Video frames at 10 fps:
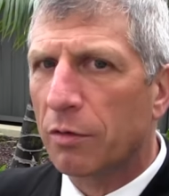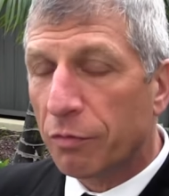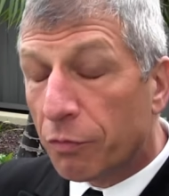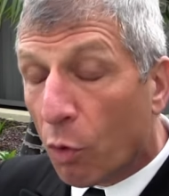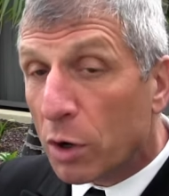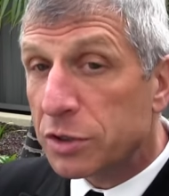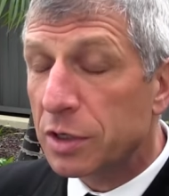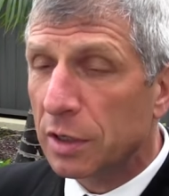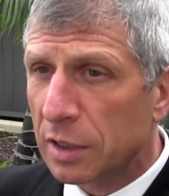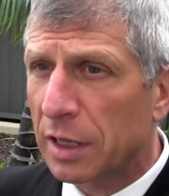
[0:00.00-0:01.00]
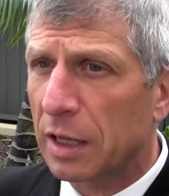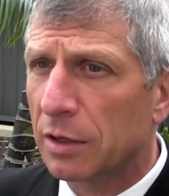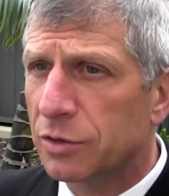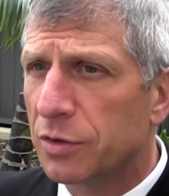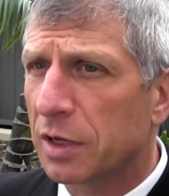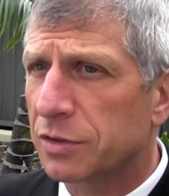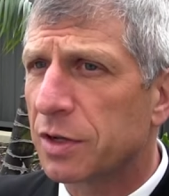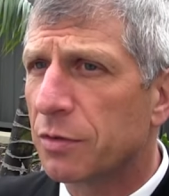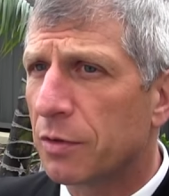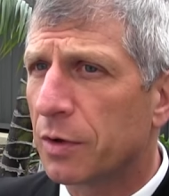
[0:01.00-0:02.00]
unfortunately, to the
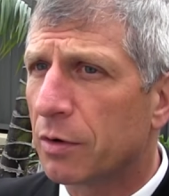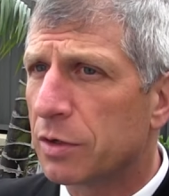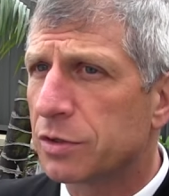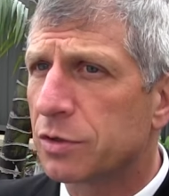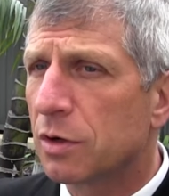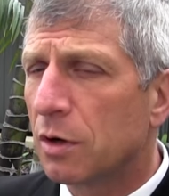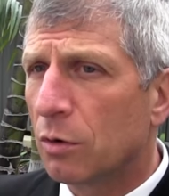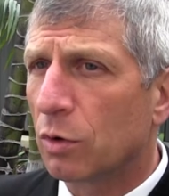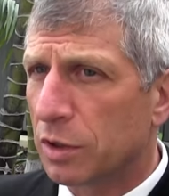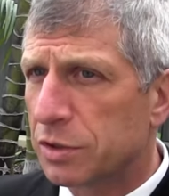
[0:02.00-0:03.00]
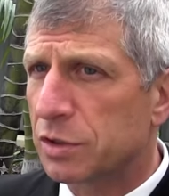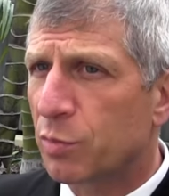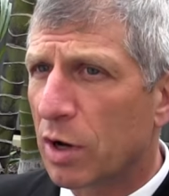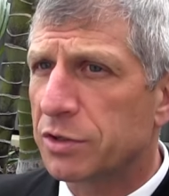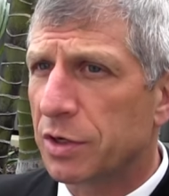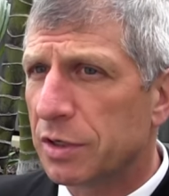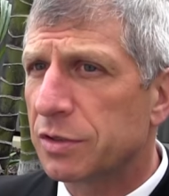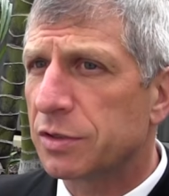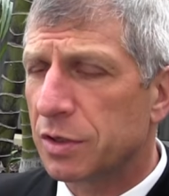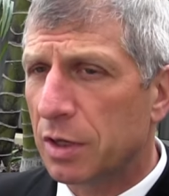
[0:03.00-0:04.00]
extent that there is religious
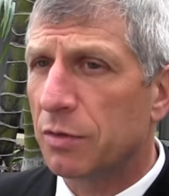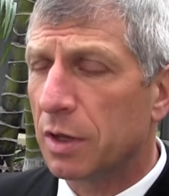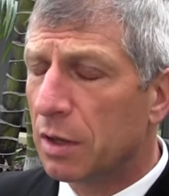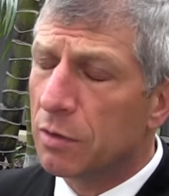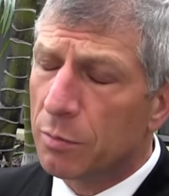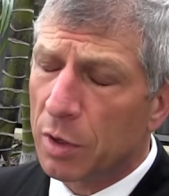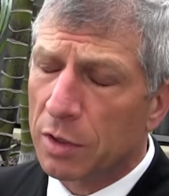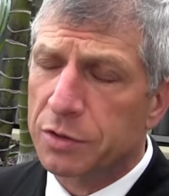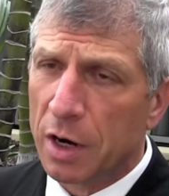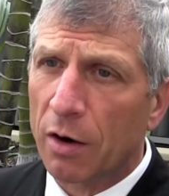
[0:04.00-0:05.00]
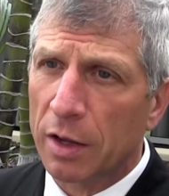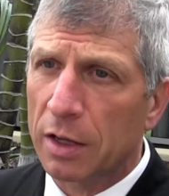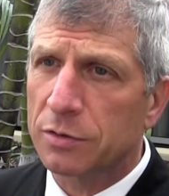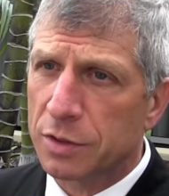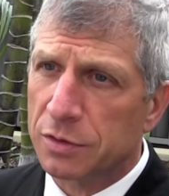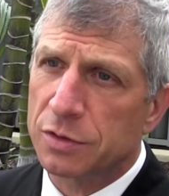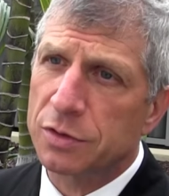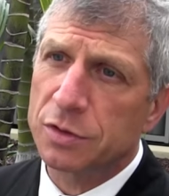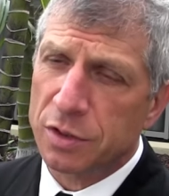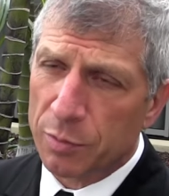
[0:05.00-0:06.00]
prejudice in the military,
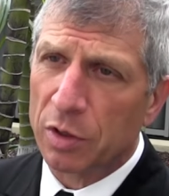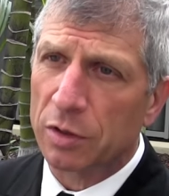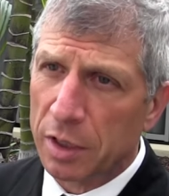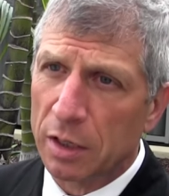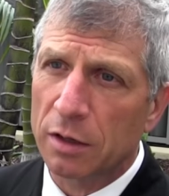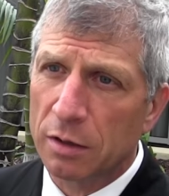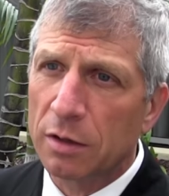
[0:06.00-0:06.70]
it's typically